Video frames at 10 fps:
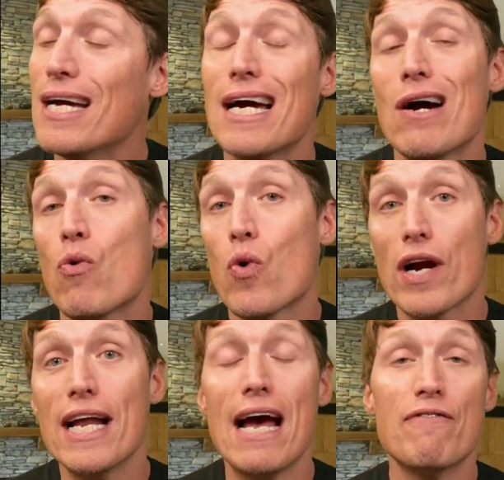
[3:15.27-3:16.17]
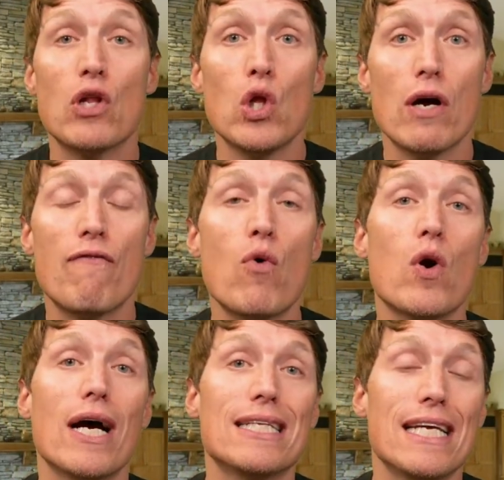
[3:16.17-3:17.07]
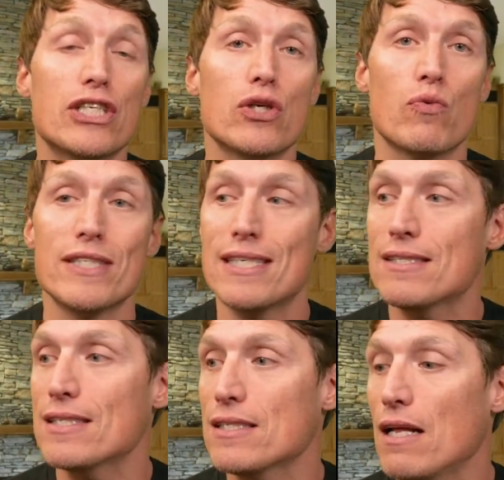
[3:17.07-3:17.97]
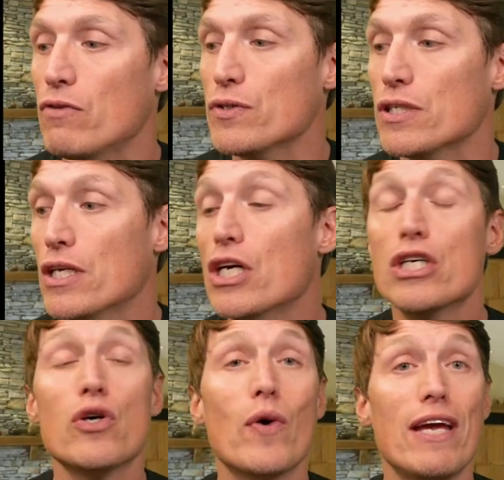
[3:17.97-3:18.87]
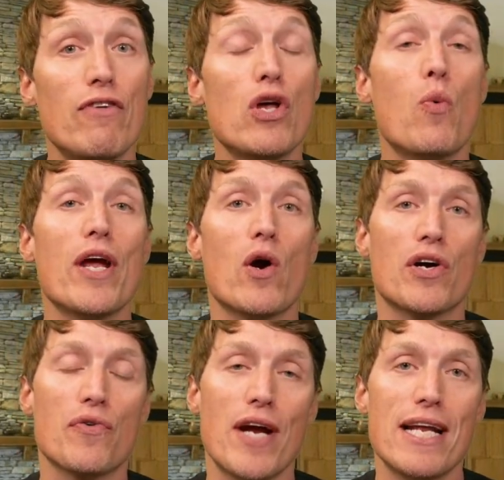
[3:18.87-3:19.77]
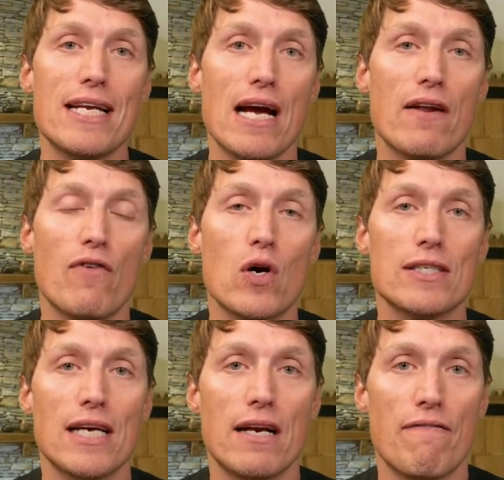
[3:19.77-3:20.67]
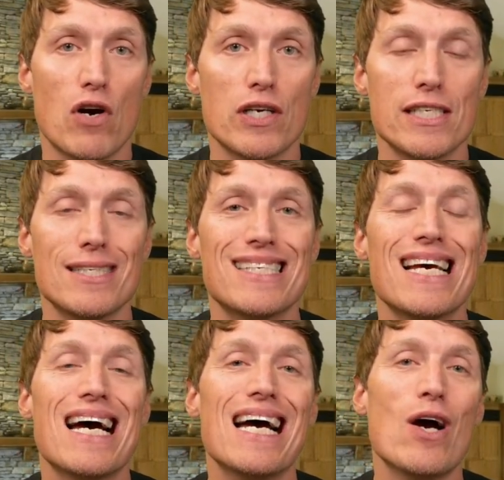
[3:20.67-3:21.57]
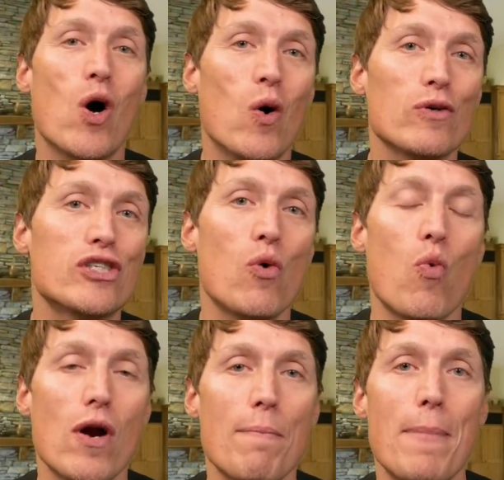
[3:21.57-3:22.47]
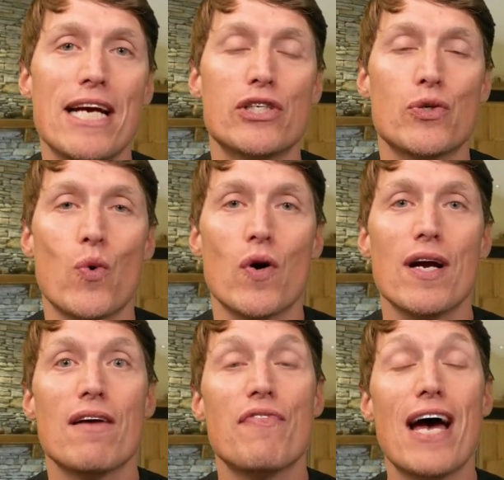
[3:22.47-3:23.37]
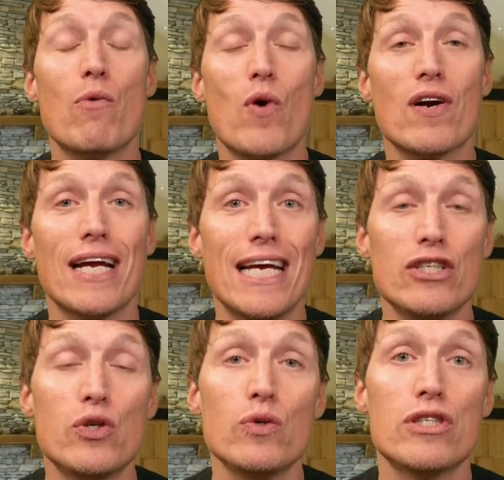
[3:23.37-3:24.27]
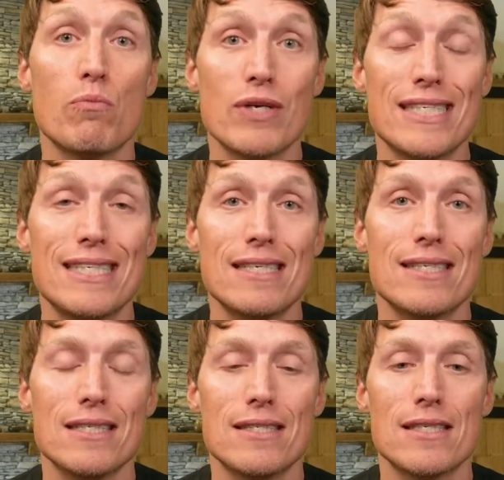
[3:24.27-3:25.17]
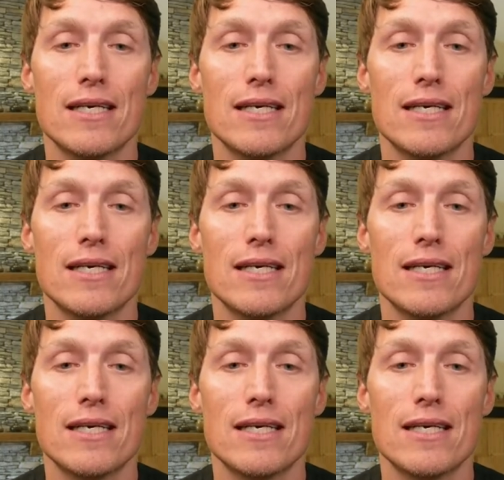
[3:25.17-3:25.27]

we're going to have to look for additional resistance levels. So even though we are creating negative RSI divergence, I also want to make sure that we're into some resistance.